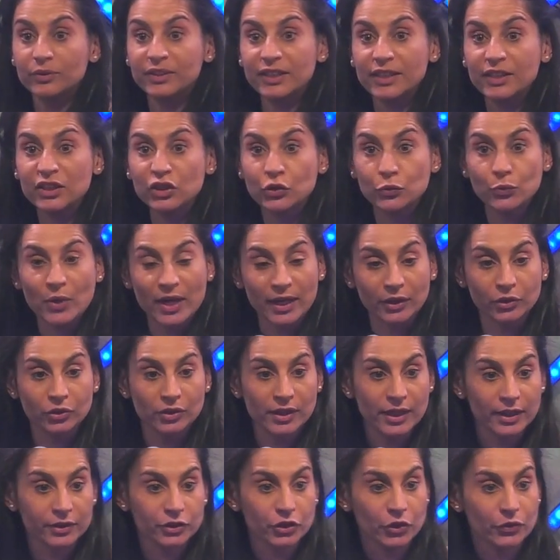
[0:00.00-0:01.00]
this
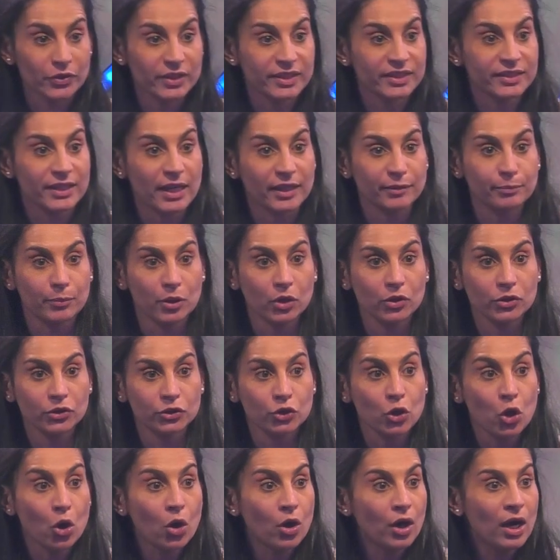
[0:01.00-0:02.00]
regulatory
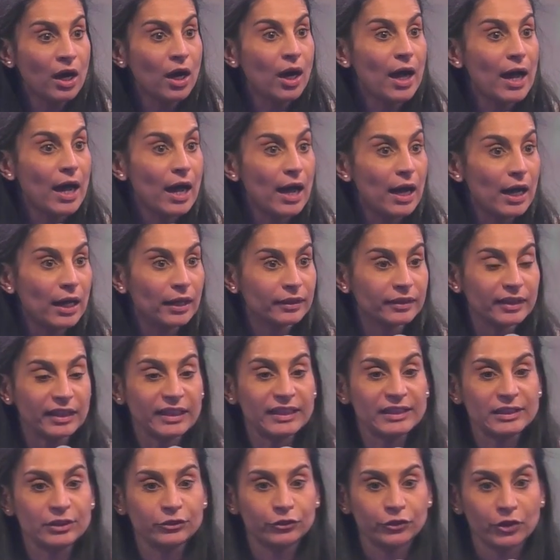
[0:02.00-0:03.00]
sandbox, and
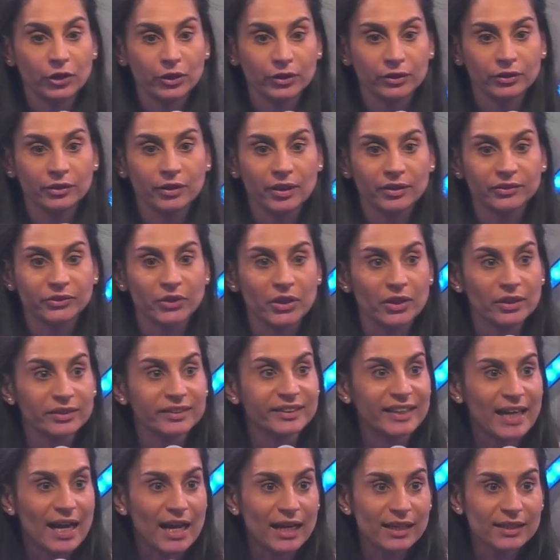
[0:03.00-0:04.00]
even the
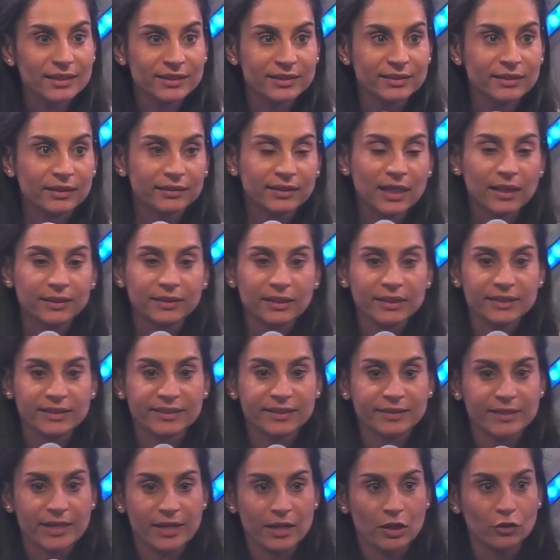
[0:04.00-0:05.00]
DAS that
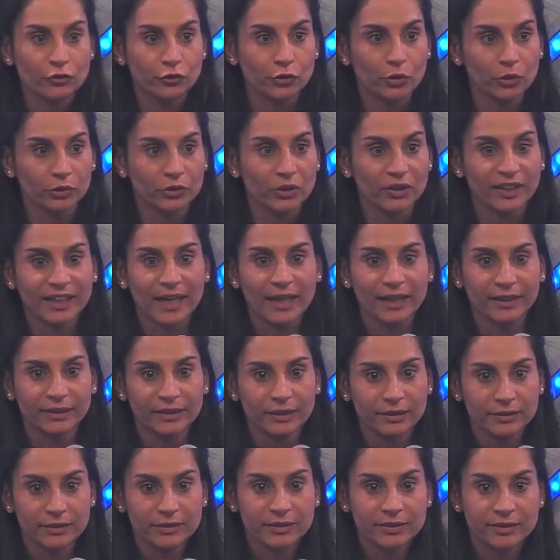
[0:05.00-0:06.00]
is there for the
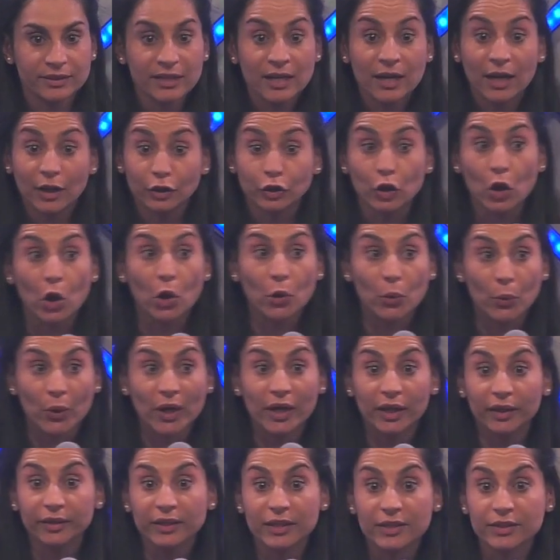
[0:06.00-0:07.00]
guidance and the
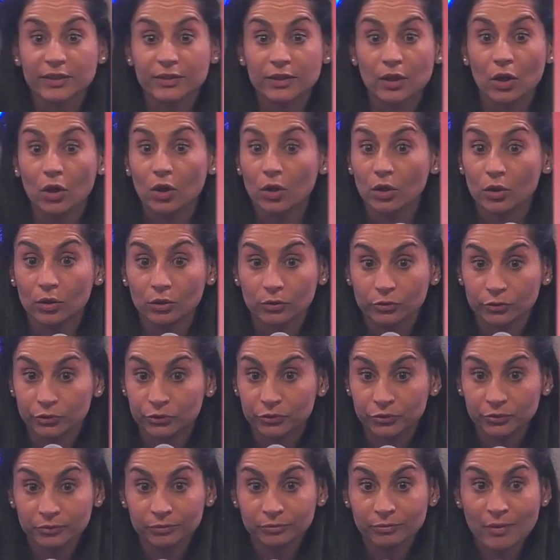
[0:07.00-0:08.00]
awareness
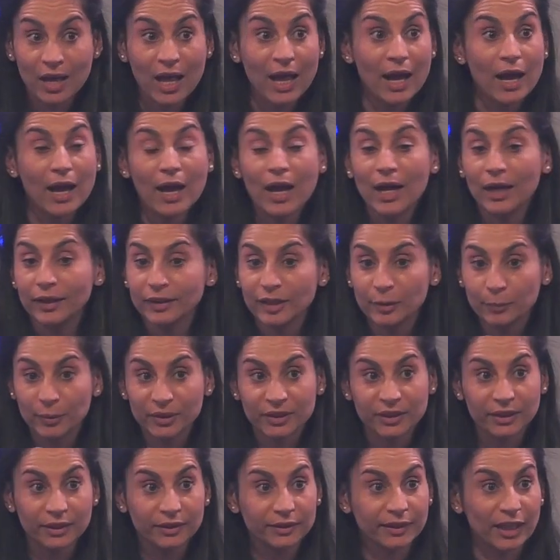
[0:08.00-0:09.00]
of
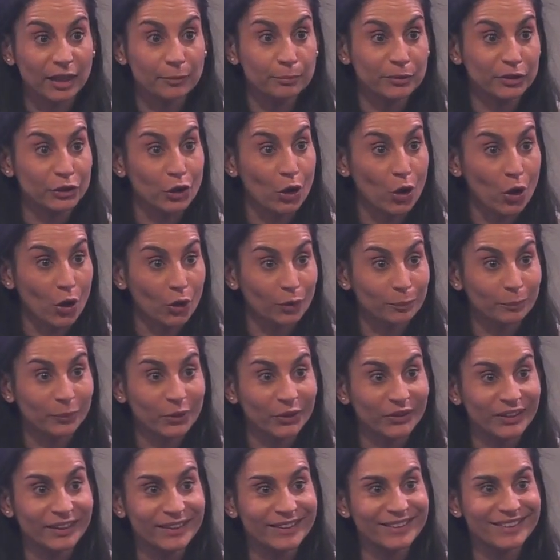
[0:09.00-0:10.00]
anybody, it can be your
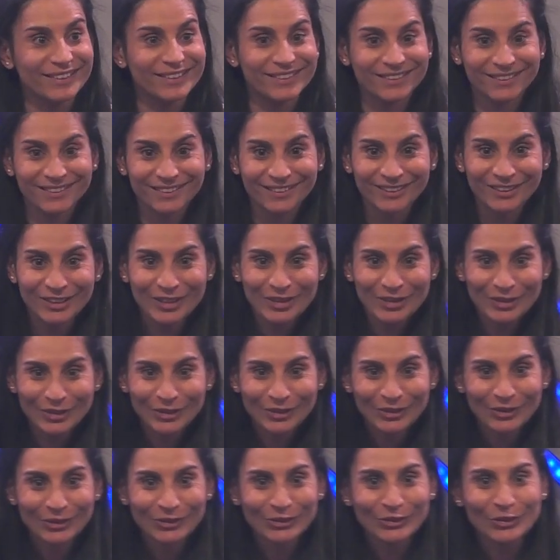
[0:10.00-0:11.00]
employees,
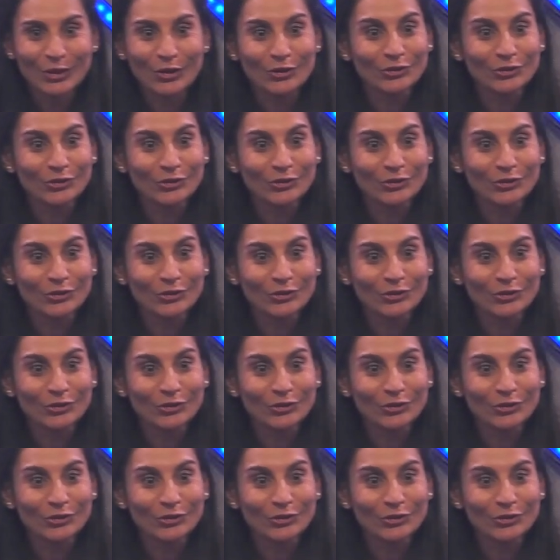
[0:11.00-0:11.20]
your